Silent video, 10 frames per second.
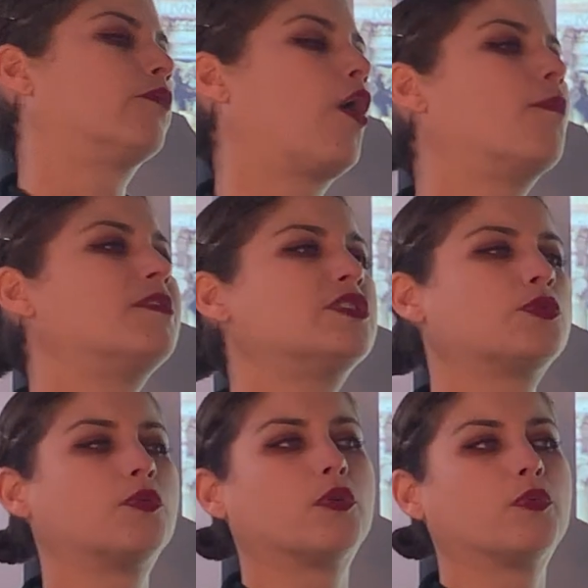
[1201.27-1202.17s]
the
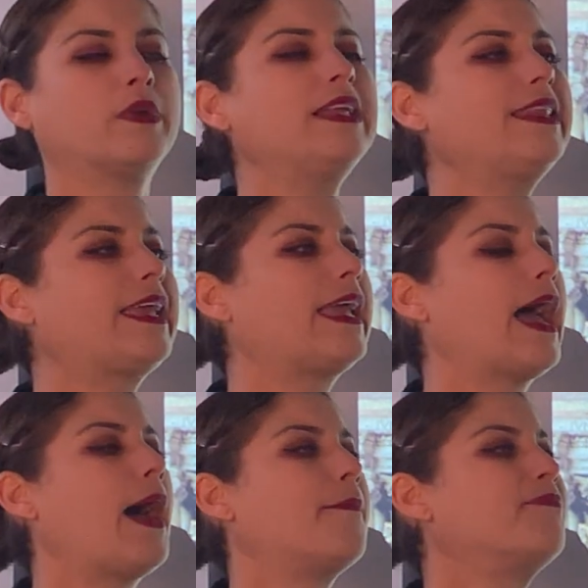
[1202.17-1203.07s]
Romans were
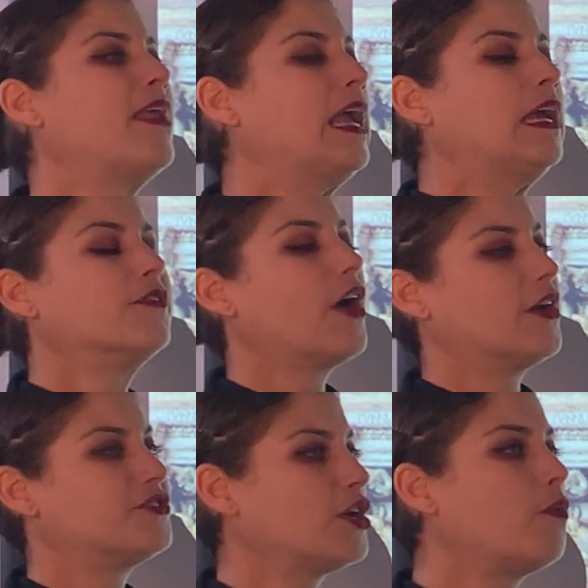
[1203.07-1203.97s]
really um,
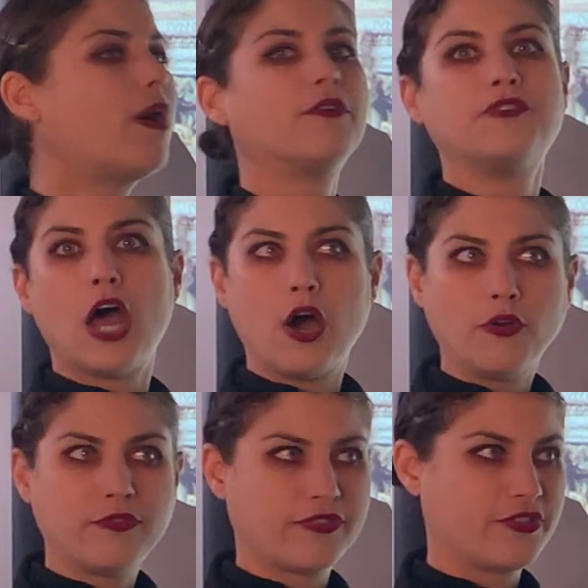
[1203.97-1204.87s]
uh, so well
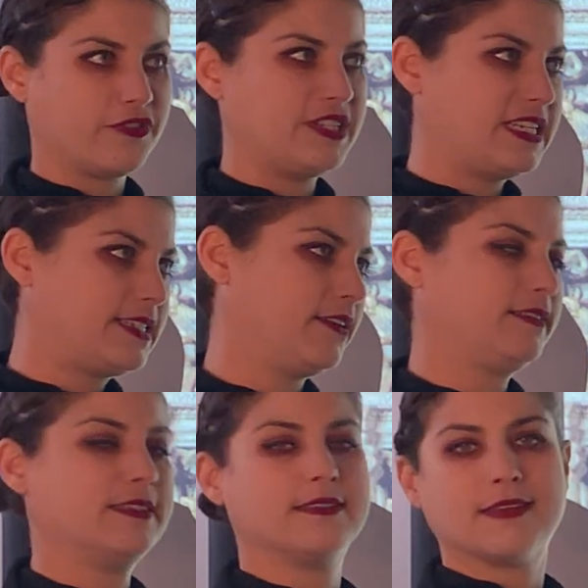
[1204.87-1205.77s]
known for their
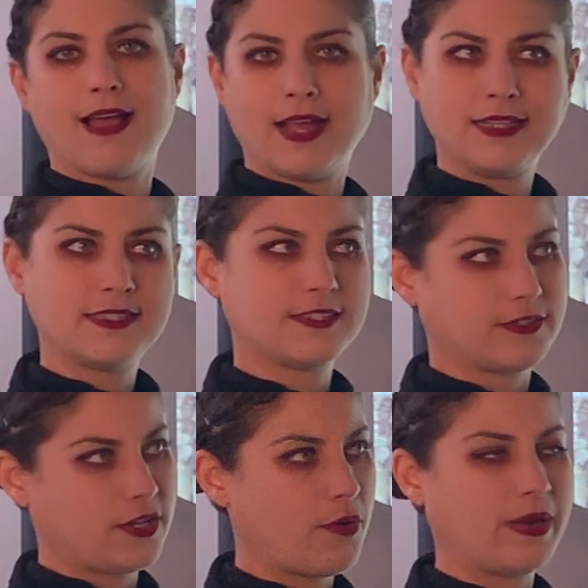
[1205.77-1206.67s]
detailed designs.
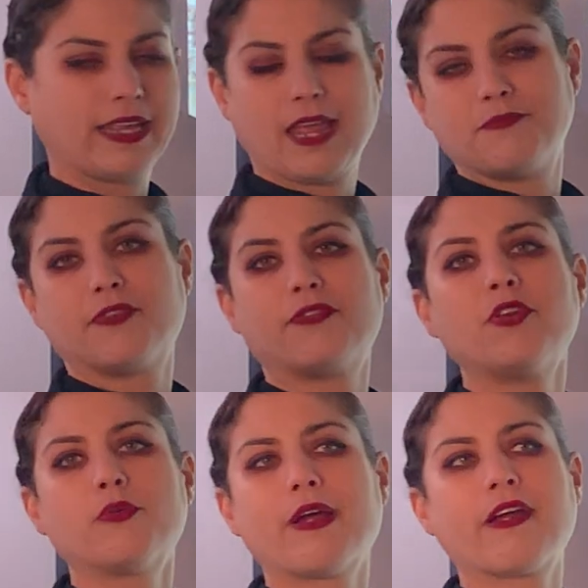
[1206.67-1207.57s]
You know, when it came to
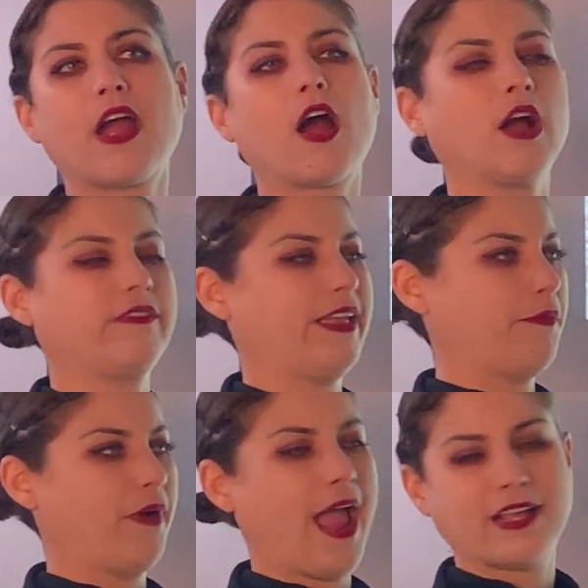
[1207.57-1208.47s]
funerary art,
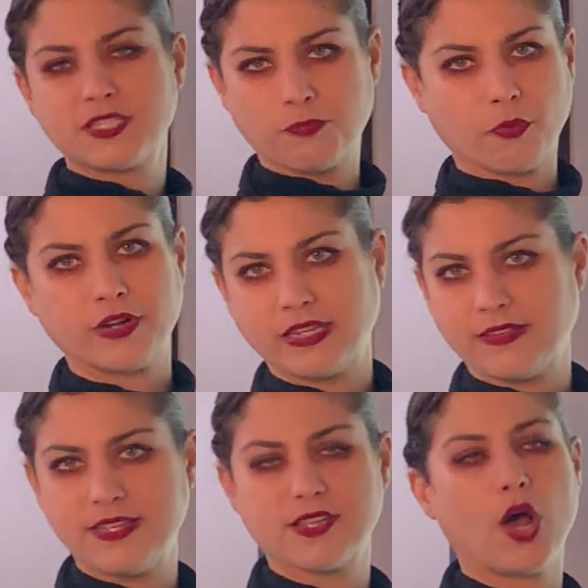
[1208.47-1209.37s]
they were exporting
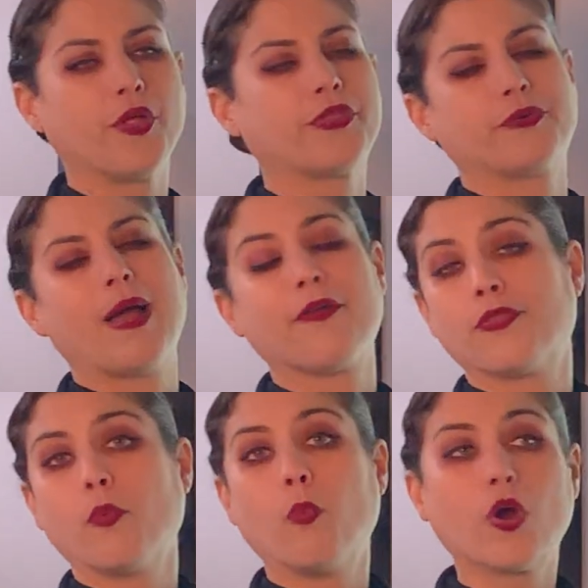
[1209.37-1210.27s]
these all
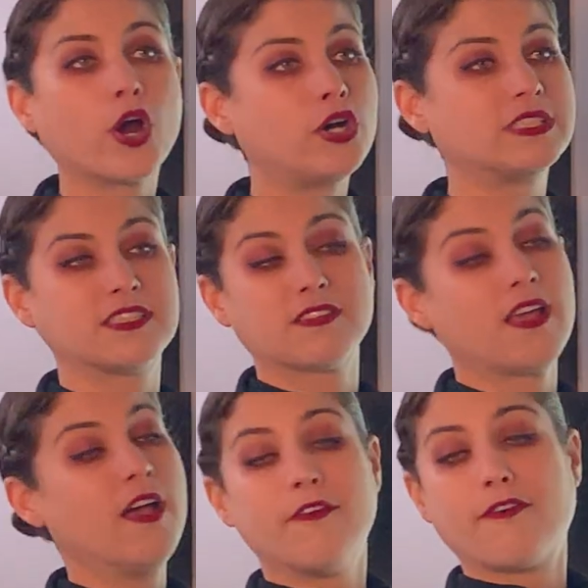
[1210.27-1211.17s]
throughout the world as
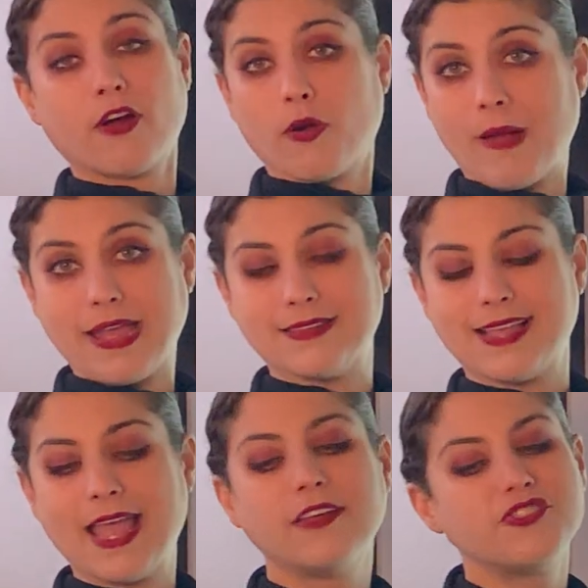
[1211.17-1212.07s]
far away
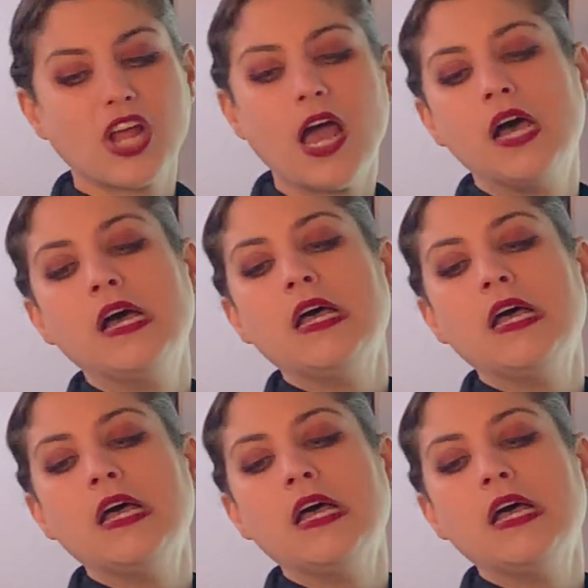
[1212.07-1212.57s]
as Asia.